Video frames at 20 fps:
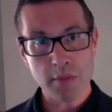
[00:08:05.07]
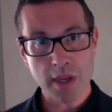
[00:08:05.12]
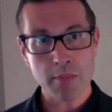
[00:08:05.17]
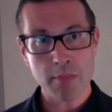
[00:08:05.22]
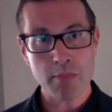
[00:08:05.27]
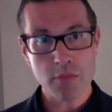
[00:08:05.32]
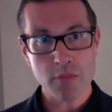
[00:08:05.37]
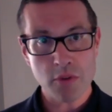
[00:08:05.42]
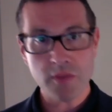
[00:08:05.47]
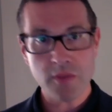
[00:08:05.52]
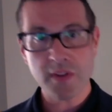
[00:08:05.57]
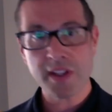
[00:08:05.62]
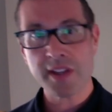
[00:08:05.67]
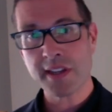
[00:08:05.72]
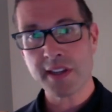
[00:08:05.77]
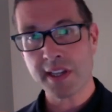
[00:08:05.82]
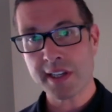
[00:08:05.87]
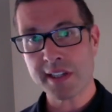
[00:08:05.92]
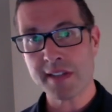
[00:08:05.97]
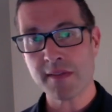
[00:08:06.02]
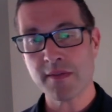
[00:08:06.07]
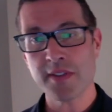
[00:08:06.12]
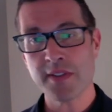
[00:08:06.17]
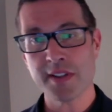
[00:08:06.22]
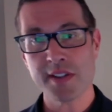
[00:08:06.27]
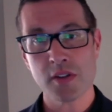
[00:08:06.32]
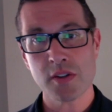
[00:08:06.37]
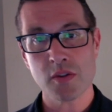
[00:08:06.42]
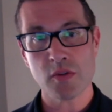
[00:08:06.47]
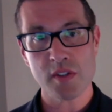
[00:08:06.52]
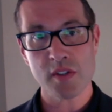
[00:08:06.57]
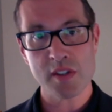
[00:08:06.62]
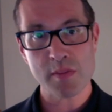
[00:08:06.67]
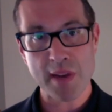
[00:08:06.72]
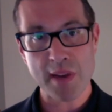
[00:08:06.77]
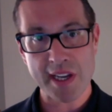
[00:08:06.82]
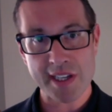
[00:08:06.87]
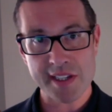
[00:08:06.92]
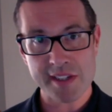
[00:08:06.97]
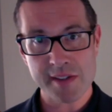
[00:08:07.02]
and moving things in physical
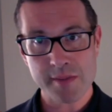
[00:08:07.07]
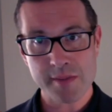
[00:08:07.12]
space?